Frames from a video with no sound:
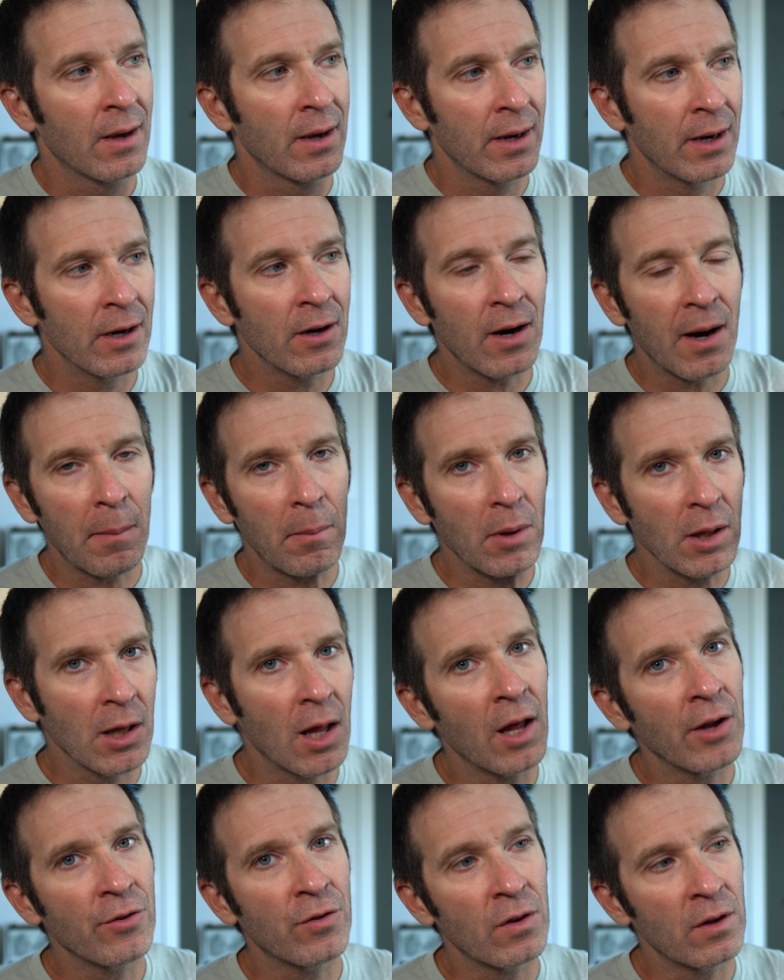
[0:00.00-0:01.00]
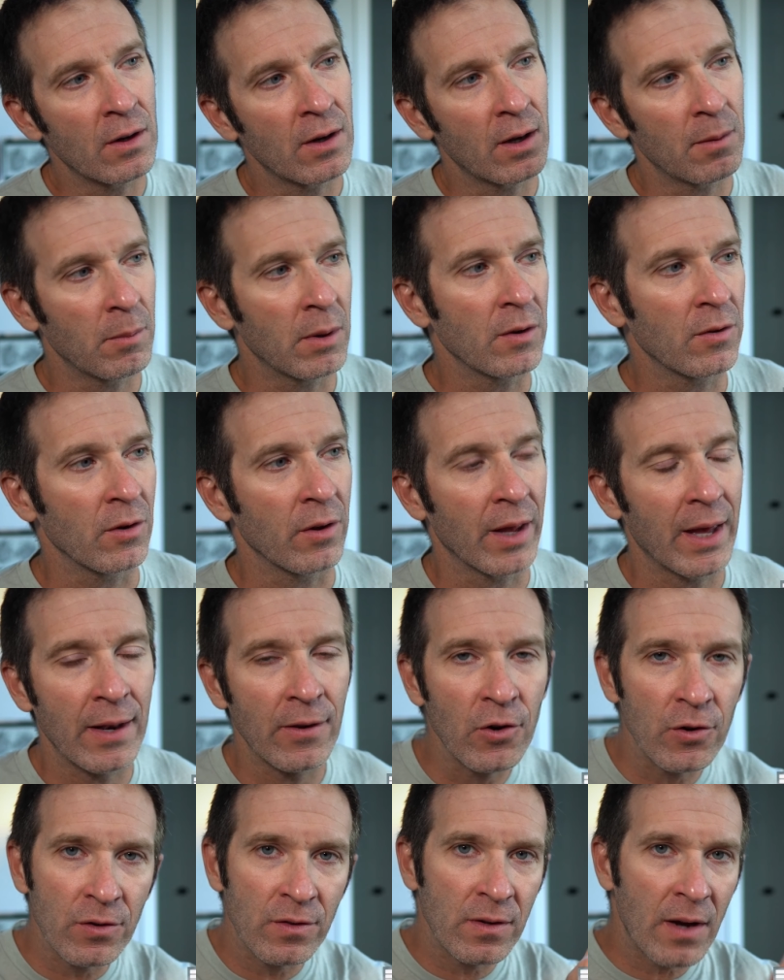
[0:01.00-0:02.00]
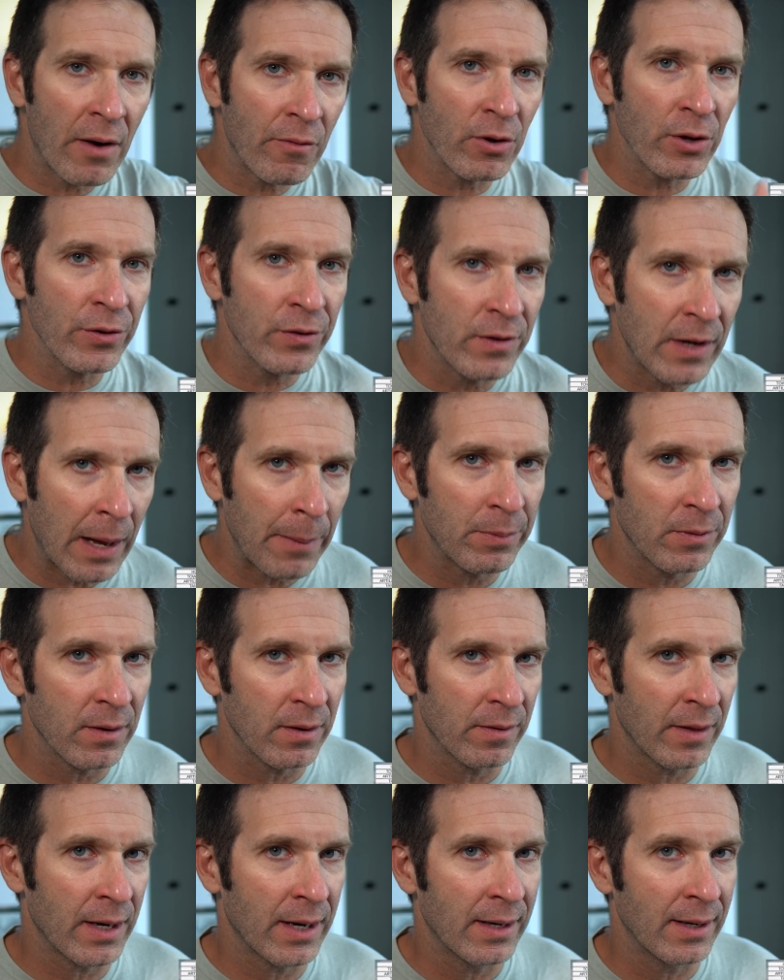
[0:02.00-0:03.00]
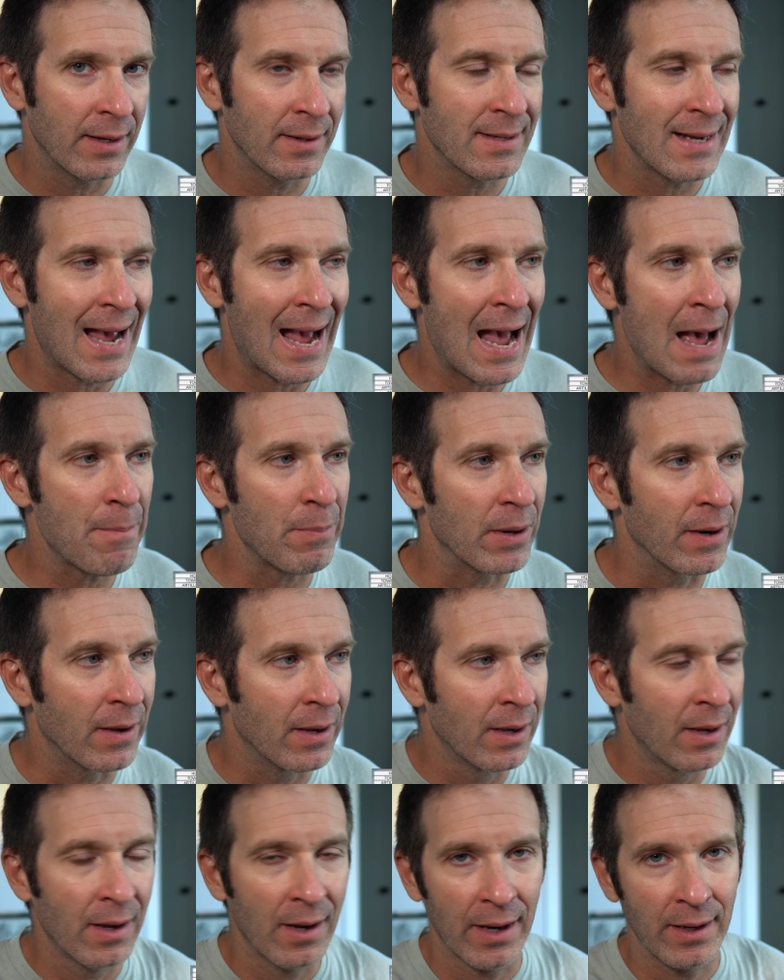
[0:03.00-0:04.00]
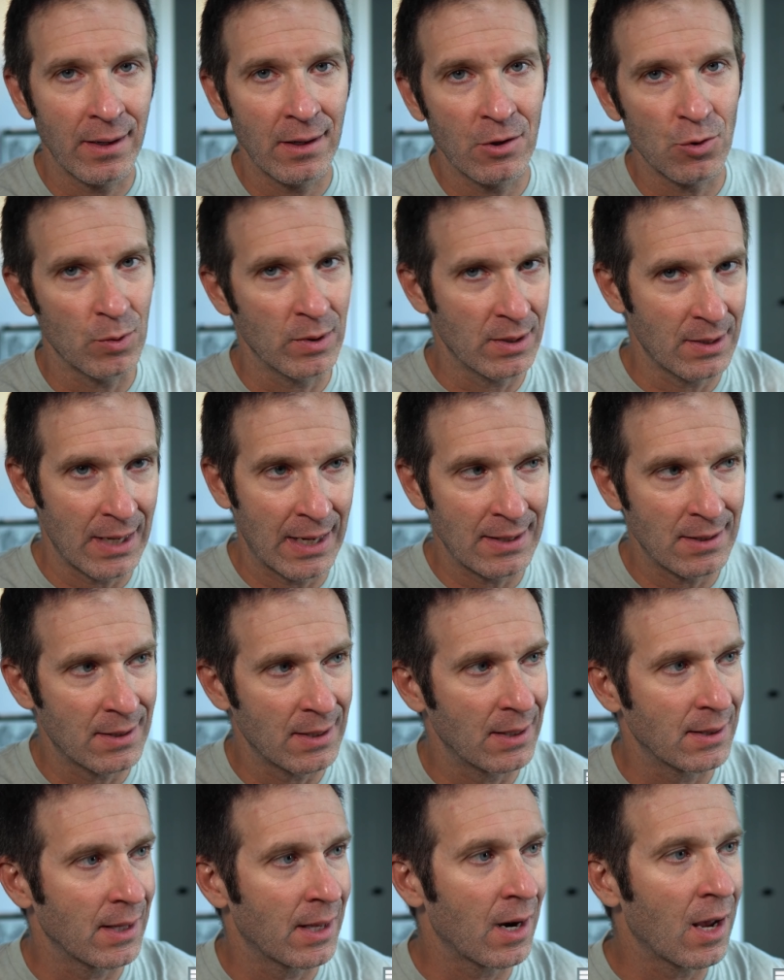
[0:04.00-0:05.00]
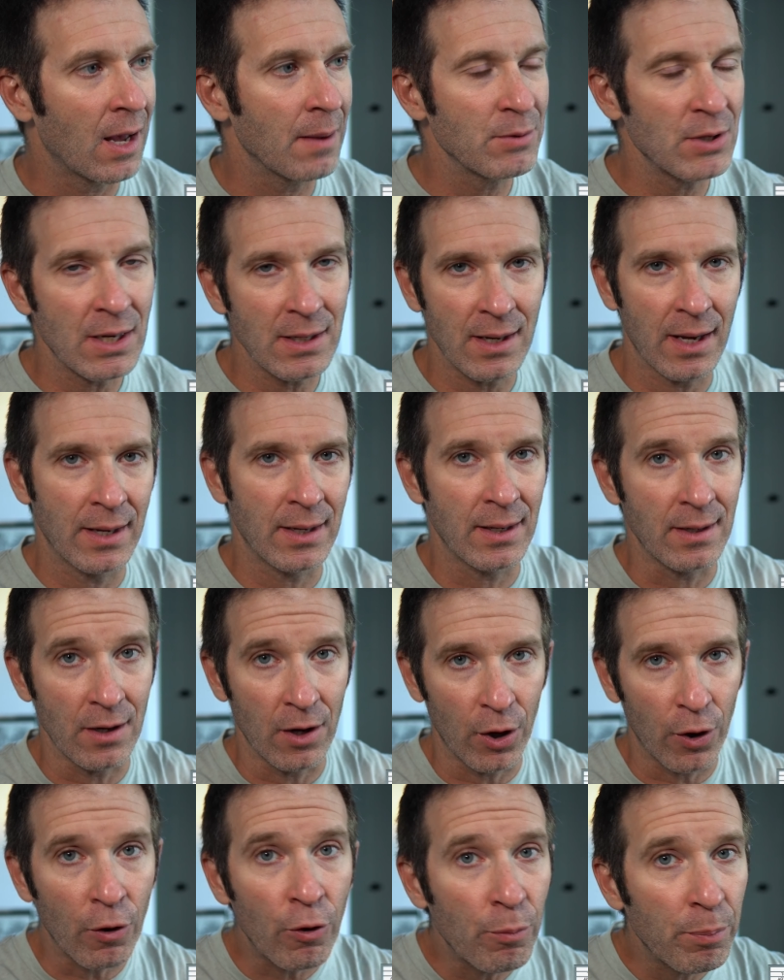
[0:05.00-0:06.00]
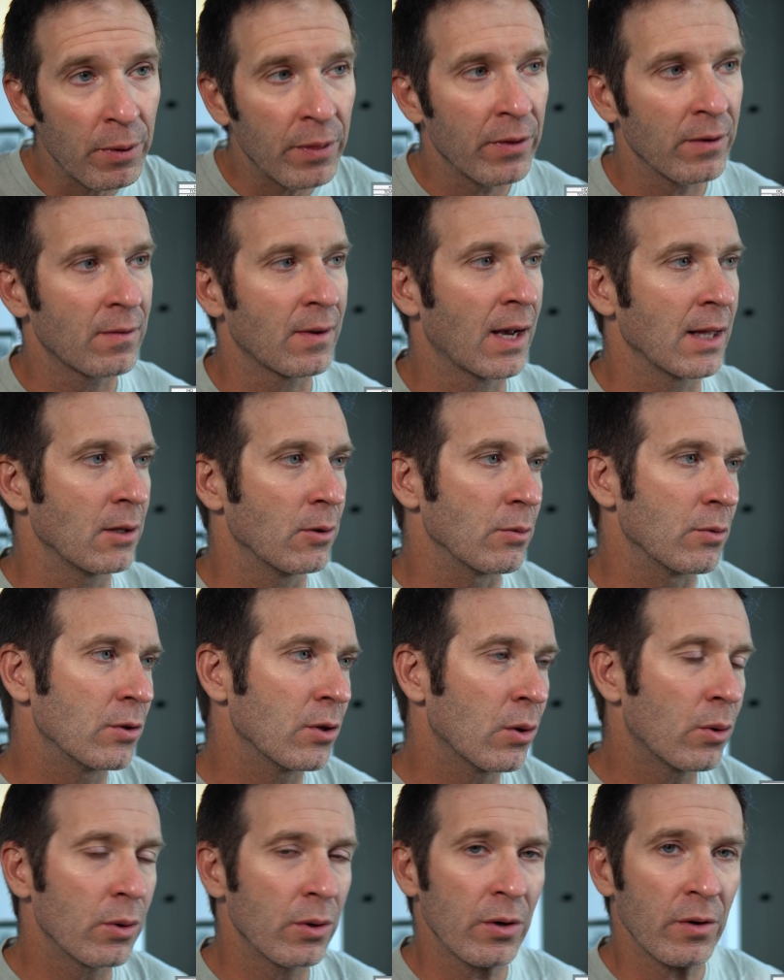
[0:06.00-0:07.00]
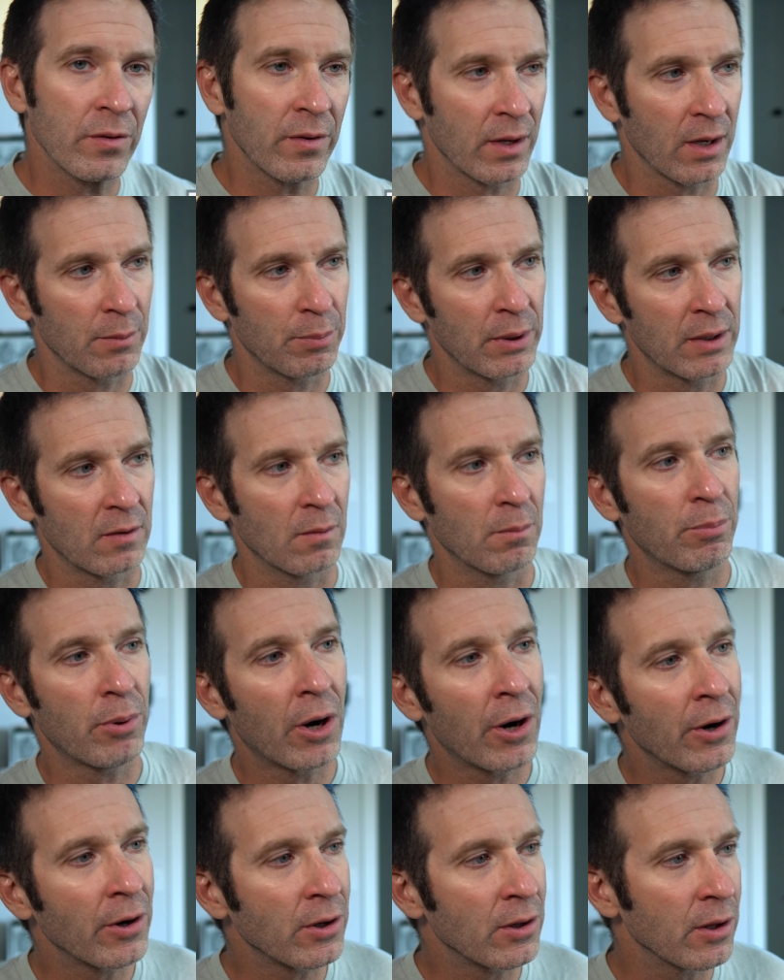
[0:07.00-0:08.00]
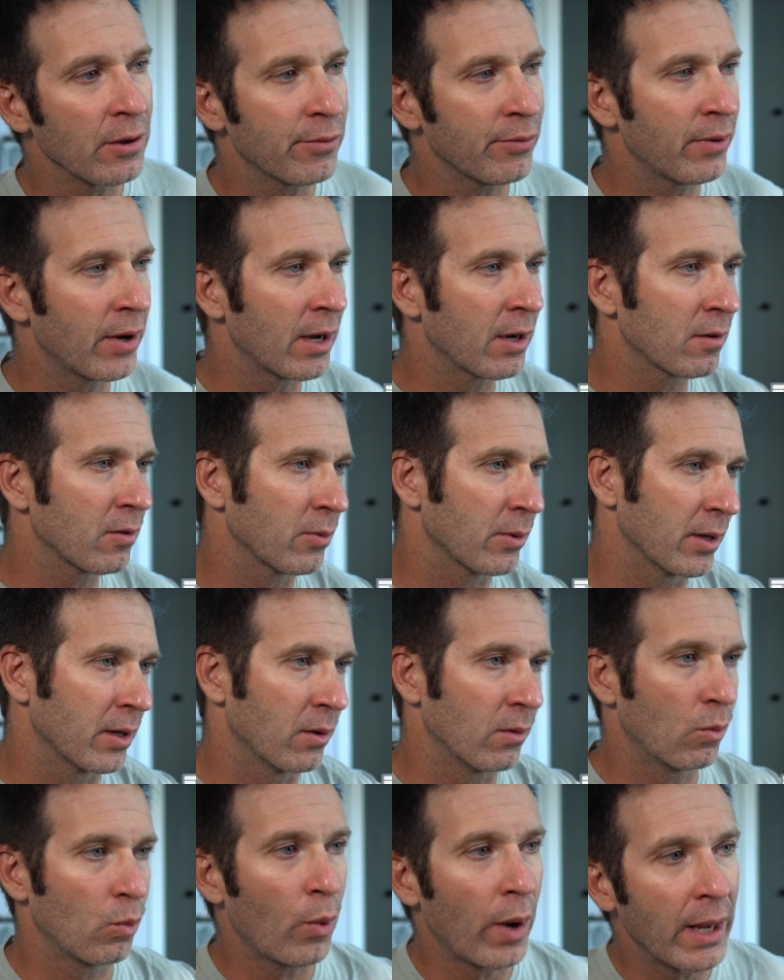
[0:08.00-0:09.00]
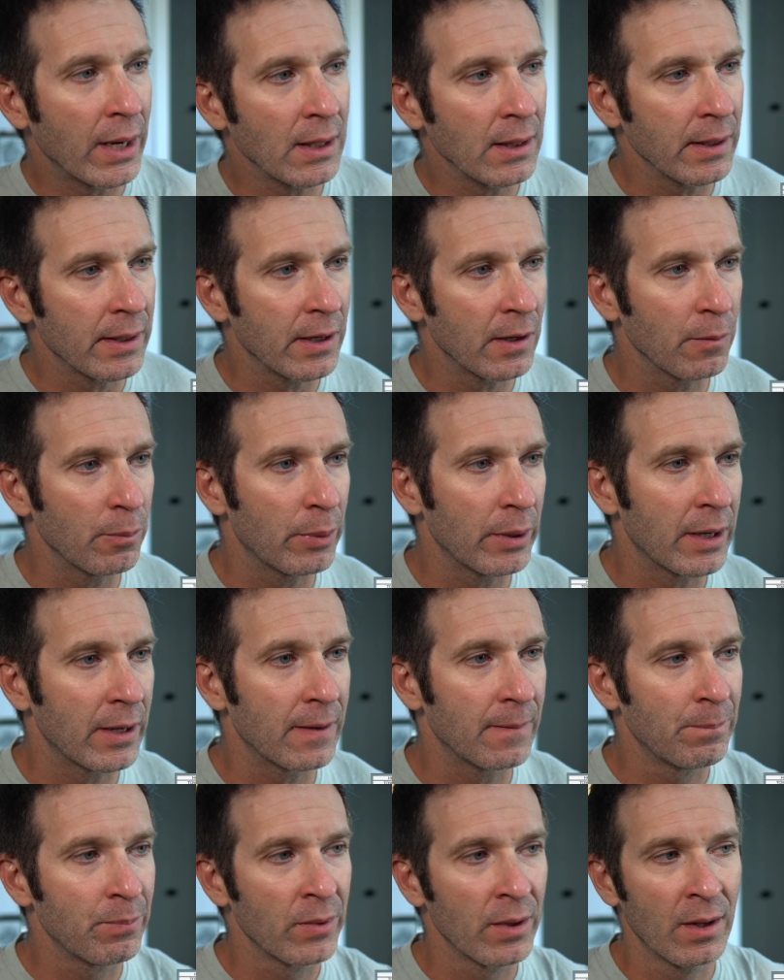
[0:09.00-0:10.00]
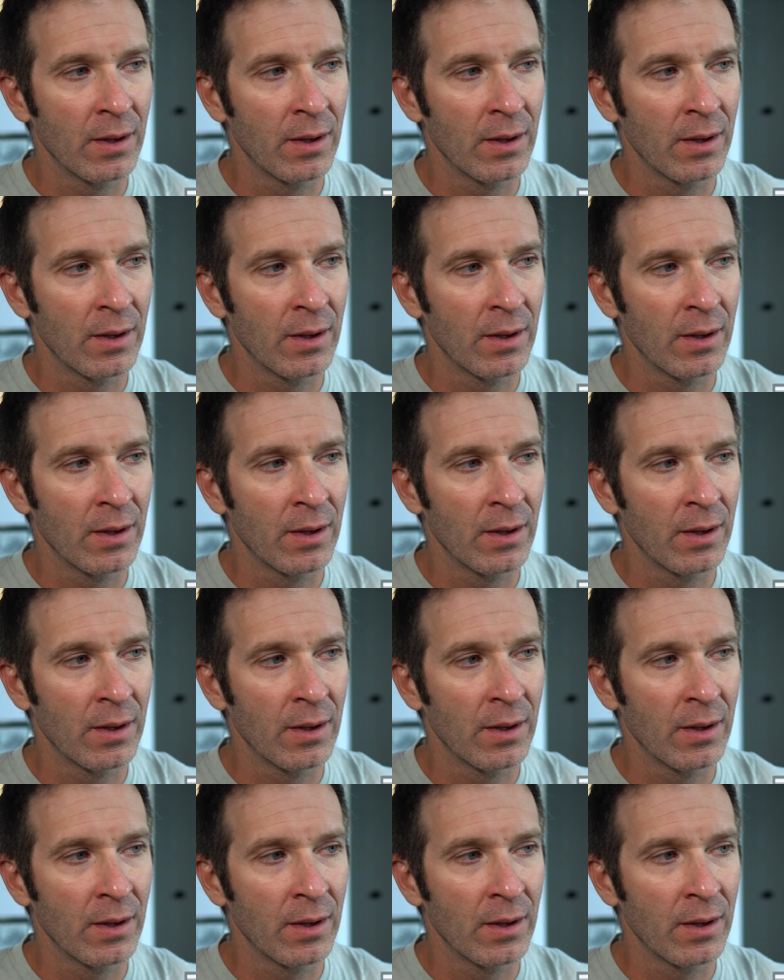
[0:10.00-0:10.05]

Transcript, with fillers: Here I'm launching a missile, and there's several steps that need to happen. I need to instantiate that object. I need to open the silo doors. I'm going to play some particle effects. We're going to wait a little bit.